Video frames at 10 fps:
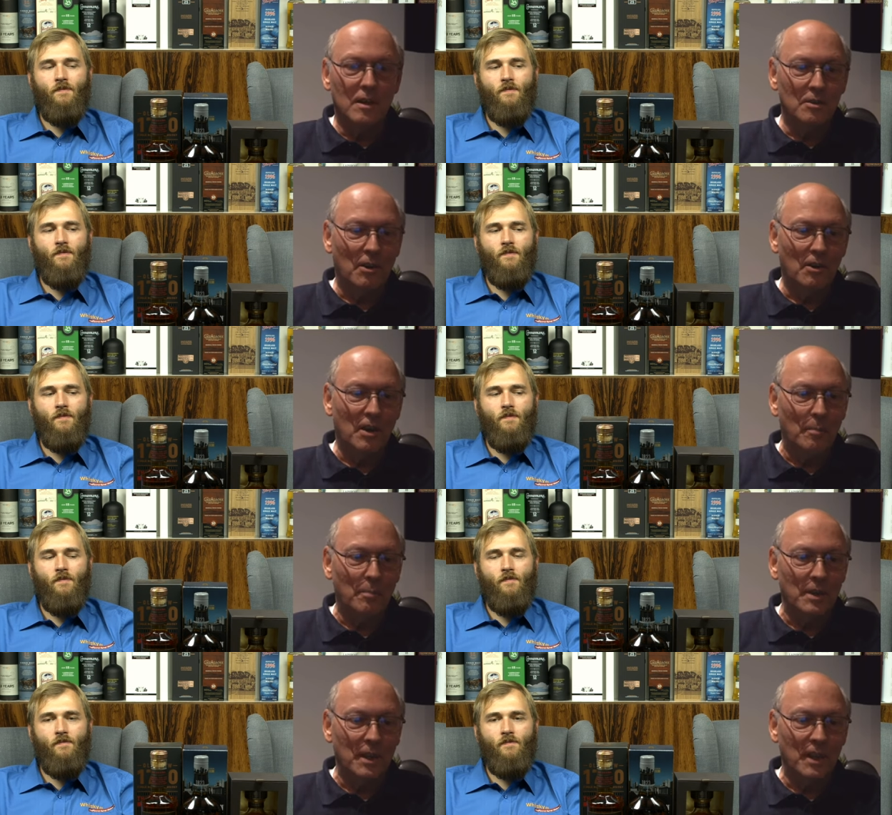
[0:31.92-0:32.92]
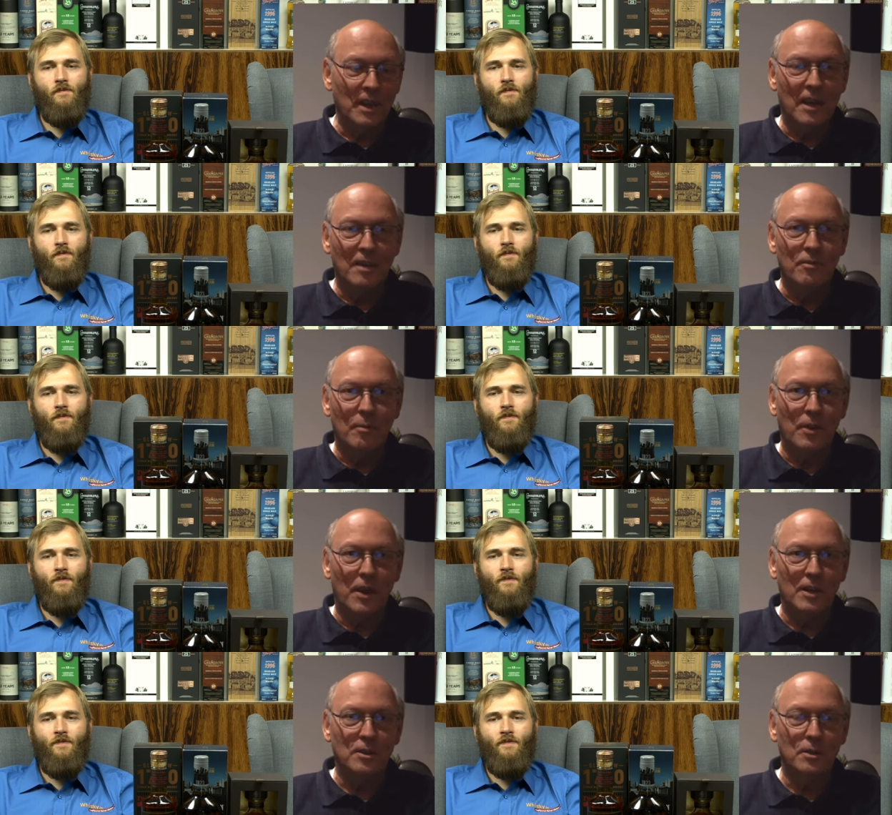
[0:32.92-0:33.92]
Speaker 1: to our company and from
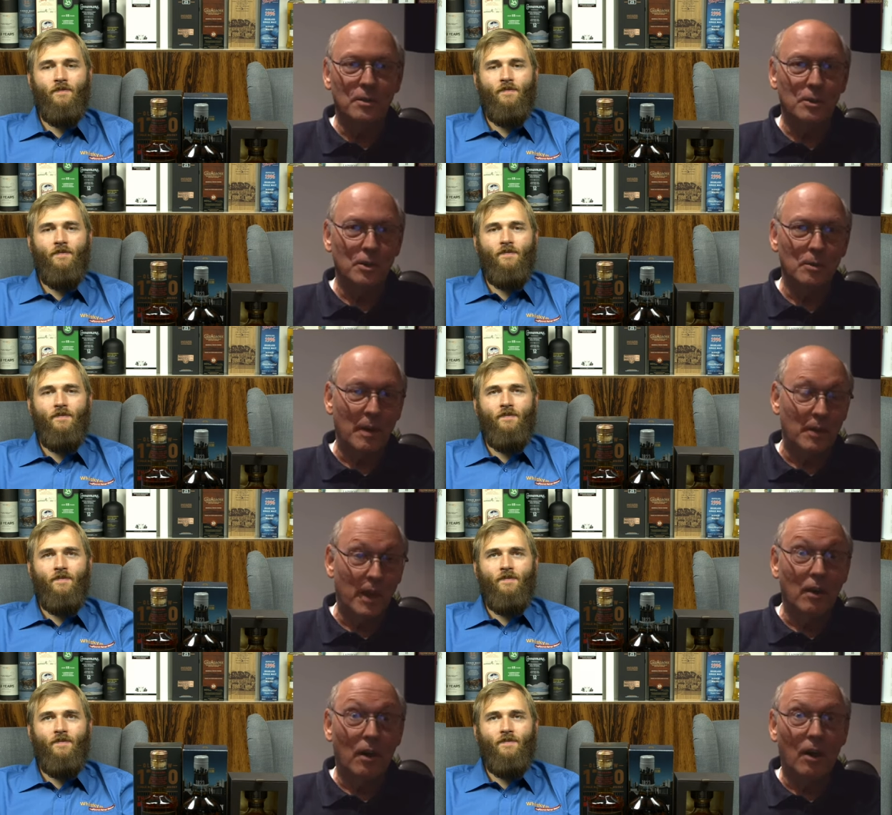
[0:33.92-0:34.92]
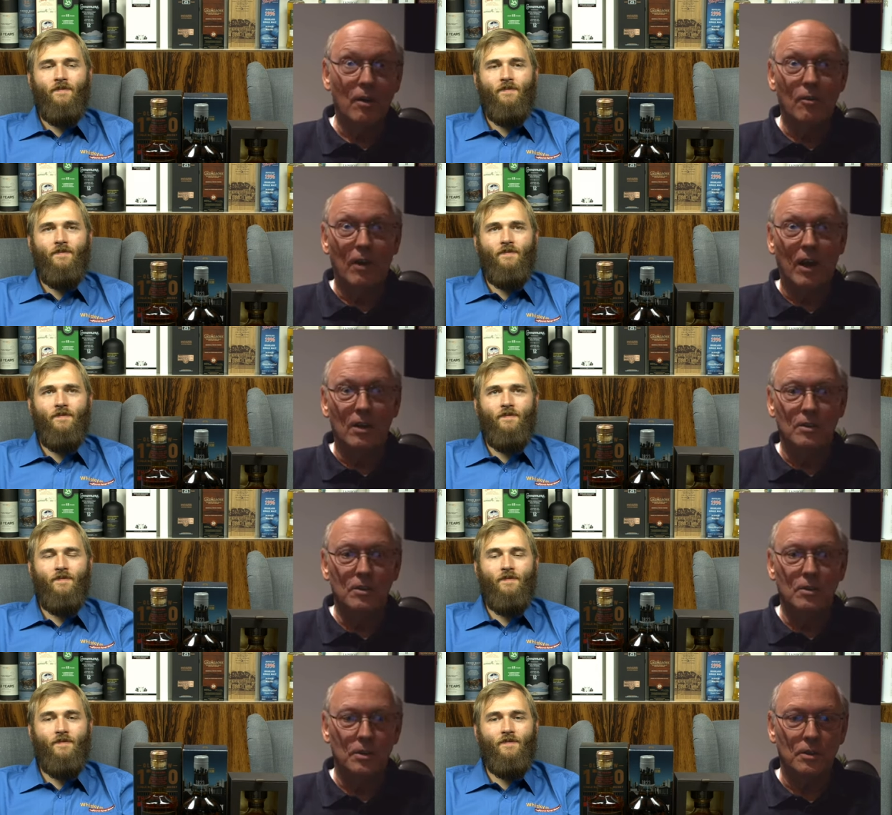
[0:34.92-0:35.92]
there to YouTube, and then all around
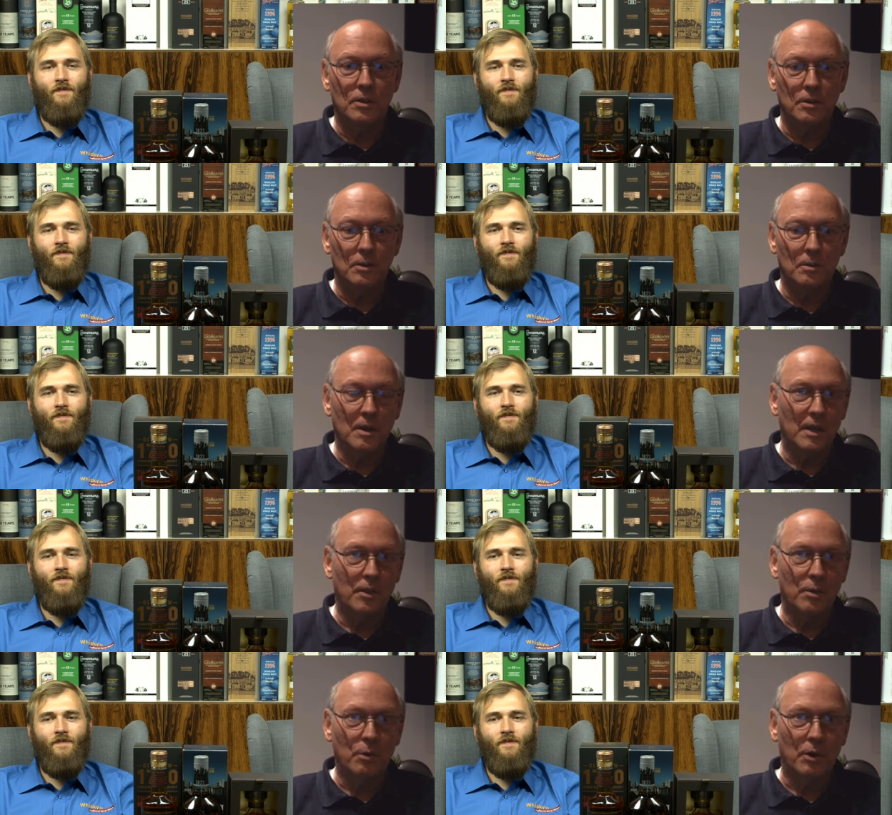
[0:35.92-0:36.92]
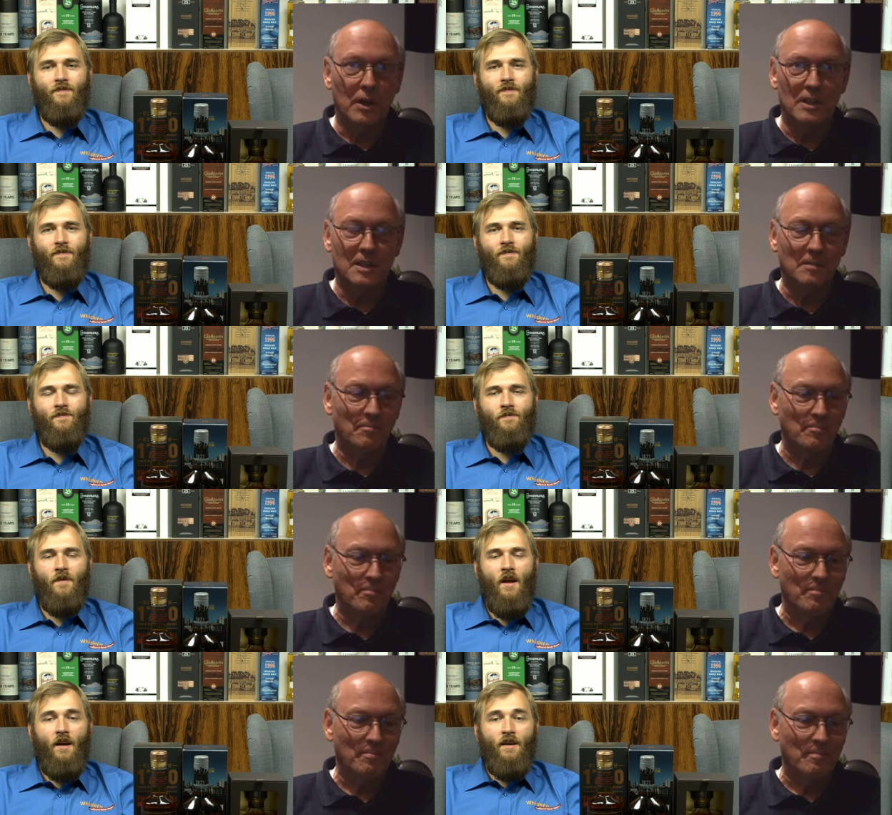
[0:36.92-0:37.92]
to you in the world.
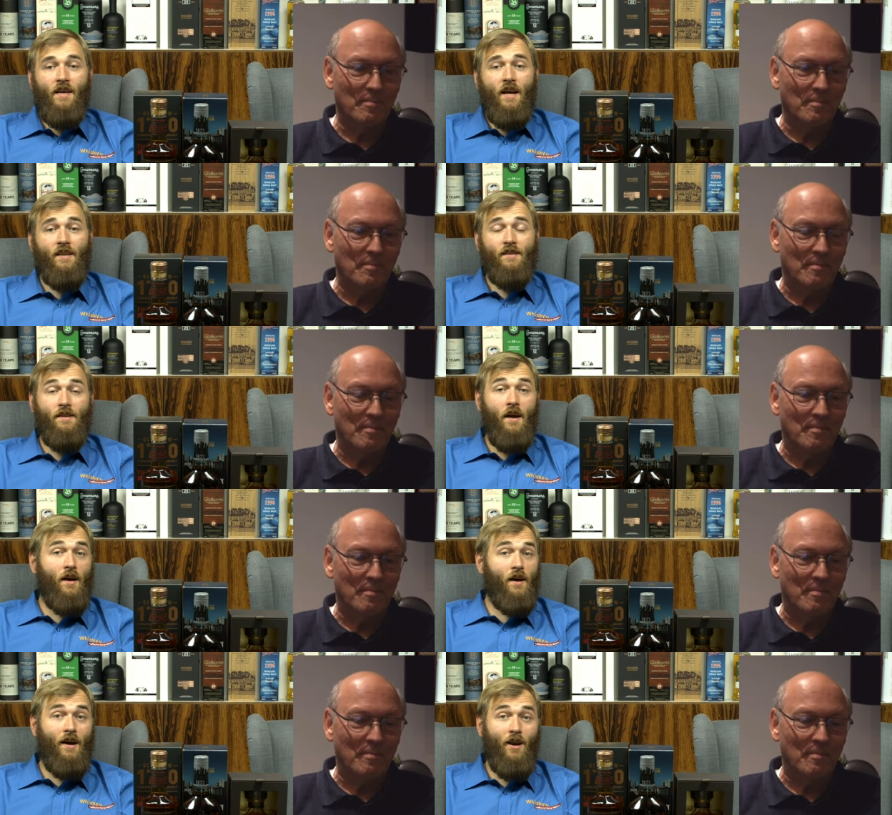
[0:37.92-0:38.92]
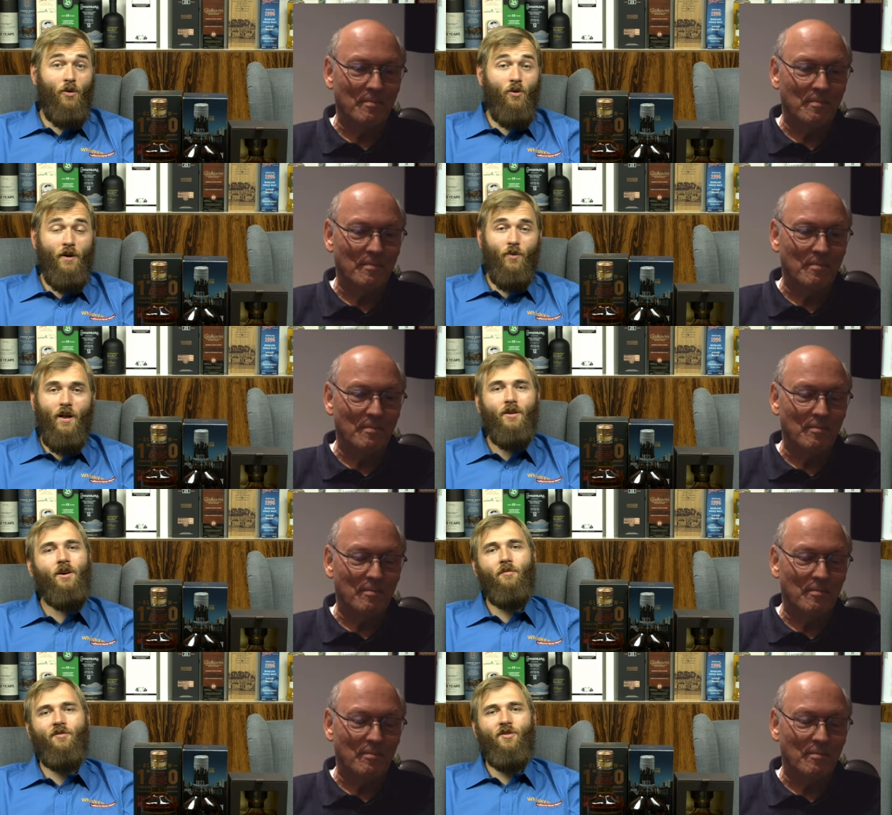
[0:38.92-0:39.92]
Speaker 2: Yes, uh, hello and
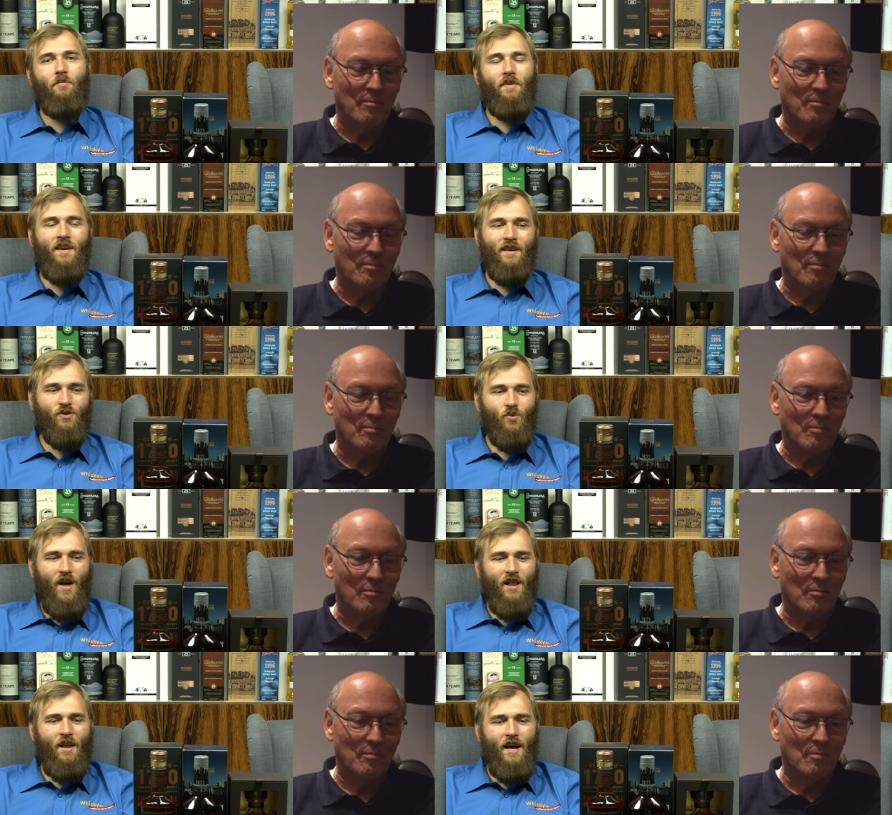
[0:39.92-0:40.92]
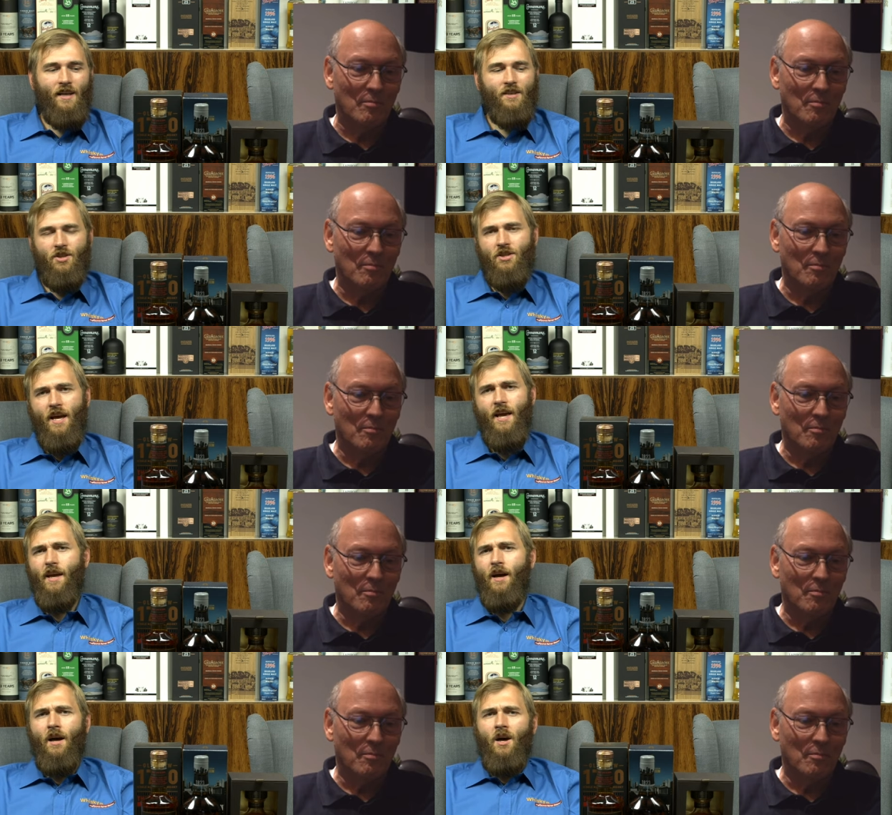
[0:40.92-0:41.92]
welcome from me as well. And
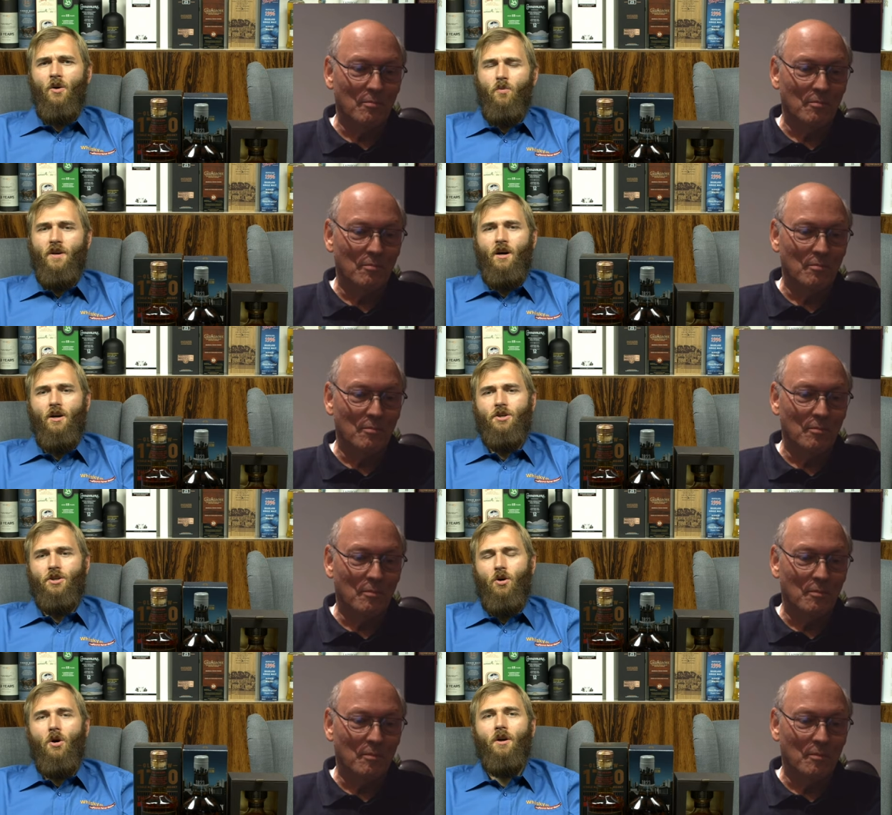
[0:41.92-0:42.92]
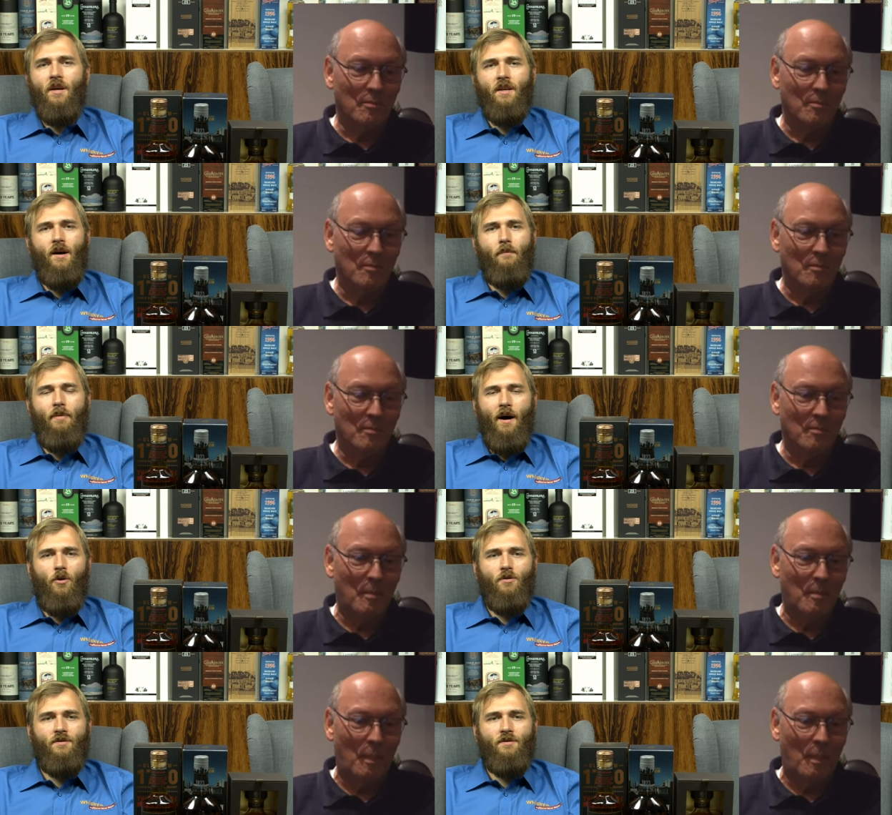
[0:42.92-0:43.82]
today we are talking about